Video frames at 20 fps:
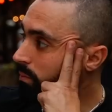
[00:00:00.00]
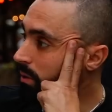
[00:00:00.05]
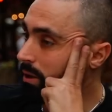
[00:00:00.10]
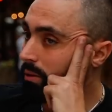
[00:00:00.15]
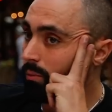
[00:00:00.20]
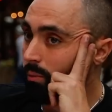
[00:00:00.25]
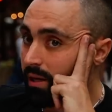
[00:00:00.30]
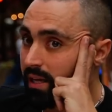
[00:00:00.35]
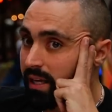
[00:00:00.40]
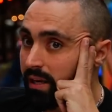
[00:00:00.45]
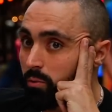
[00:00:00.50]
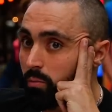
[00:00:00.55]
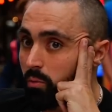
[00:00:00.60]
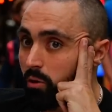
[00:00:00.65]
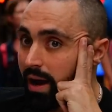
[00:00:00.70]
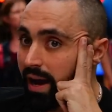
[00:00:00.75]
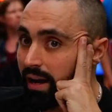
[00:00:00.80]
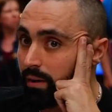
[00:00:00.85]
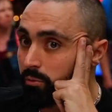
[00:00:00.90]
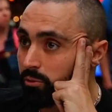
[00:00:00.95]
Well, we kill
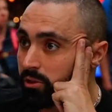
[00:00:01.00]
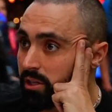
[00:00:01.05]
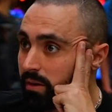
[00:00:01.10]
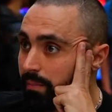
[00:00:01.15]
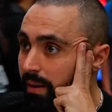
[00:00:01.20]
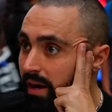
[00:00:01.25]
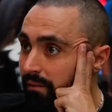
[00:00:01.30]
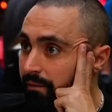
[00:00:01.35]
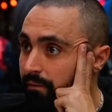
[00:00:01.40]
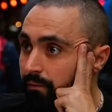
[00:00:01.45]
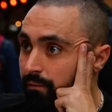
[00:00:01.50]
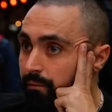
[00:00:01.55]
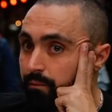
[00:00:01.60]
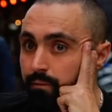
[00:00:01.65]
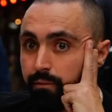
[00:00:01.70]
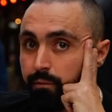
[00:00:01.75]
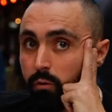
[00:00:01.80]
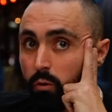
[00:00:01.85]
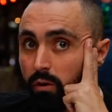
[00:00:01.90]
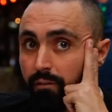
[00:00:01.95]
more animals in about
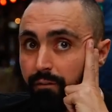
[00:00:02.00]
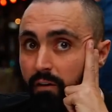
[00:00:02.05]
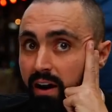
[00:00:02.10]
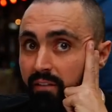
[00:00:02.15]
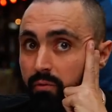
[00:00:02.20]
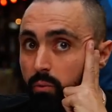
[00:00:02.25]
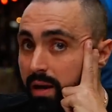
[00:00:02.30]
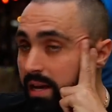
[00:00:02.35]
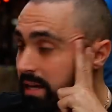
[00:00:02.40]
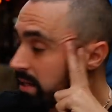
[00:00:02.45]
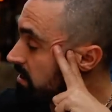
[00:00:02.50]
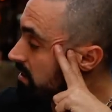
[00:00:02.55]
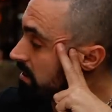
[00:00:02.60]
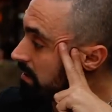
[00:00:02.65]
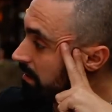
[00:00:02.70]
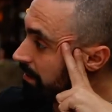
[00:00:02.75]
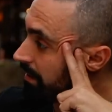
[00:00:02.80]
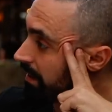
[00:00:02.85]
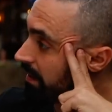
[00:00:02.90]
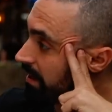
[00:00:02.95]
four or five weeks
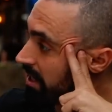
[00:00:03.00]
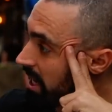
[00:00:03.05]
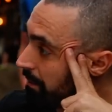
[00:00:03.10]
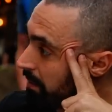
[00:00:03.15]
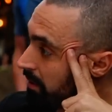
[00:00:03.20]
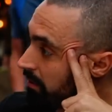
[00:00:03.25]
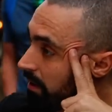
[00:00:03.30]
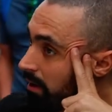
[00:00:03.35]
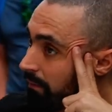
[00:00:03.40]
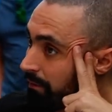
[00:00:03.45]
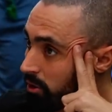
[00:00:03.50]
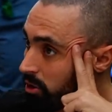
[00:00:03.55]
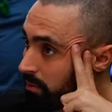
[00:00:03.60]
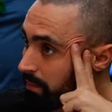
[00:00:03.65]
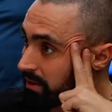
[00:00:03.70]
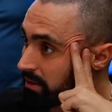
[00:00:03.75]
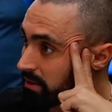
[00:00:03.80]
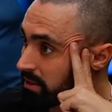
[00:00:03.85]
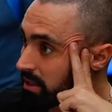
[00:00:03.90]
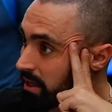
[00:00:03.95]
than the number of
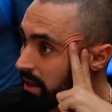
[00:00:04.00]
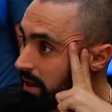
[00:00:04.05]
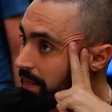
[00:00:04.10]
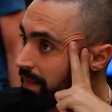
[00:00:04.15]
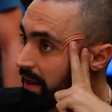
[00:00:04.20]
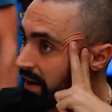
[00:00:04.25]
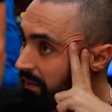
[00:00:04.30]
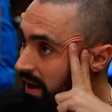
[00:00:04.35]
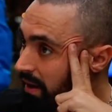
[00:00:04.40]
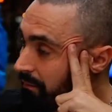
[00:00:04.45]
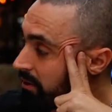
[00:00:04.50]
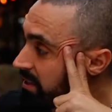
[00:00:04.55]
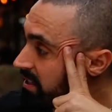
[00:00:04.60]
humans that have ever